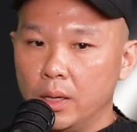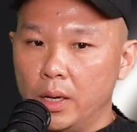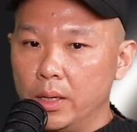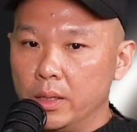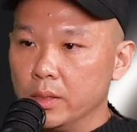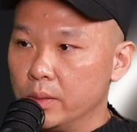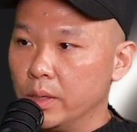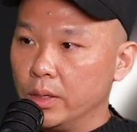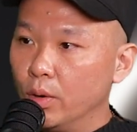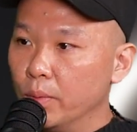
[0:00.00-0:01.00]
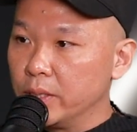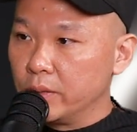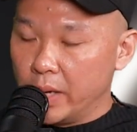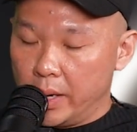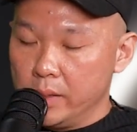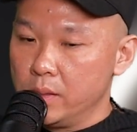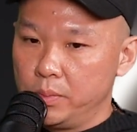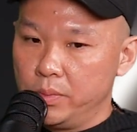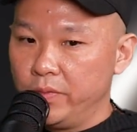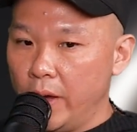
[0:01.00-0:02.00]
And then there's another whole bunch of guys
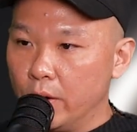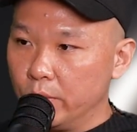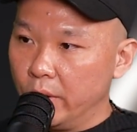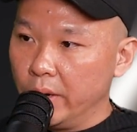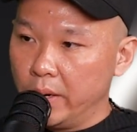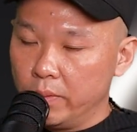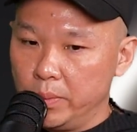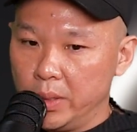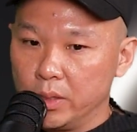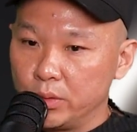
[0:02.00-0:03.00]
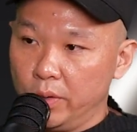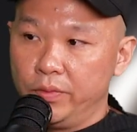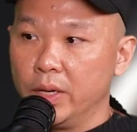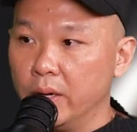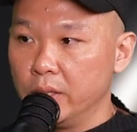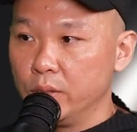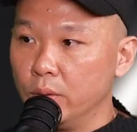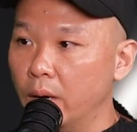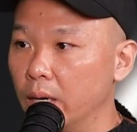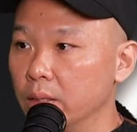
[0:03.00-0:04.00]
with Alroy and everybody else trying to figure out this
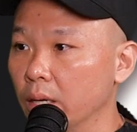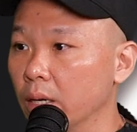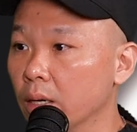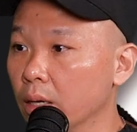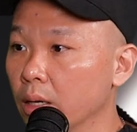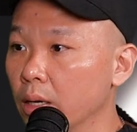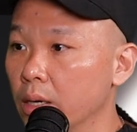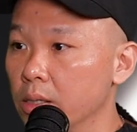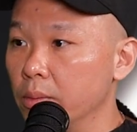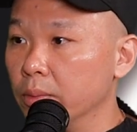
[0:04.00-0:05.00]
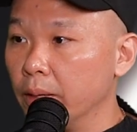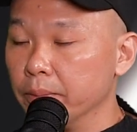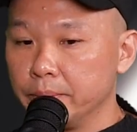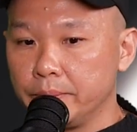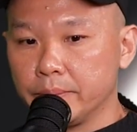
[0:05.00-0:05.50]
whole Arc thing at the same time.